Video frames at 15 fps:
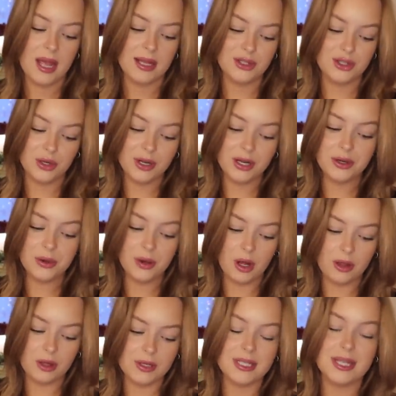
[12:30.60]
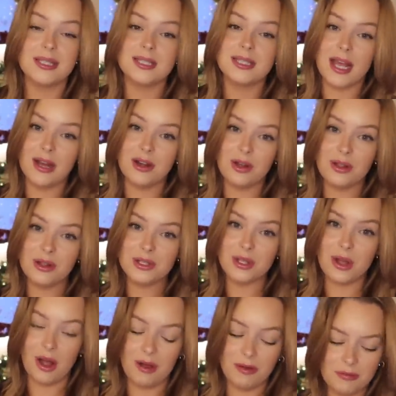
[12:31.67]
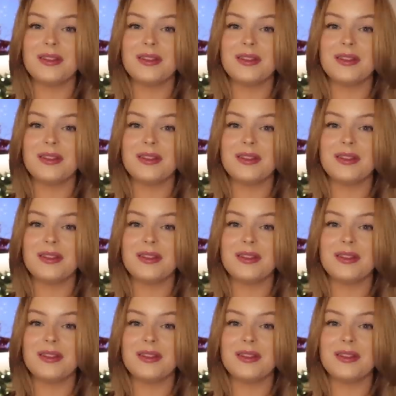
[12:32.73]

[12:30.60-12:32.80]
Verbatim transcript: It's $32, it's $10 off.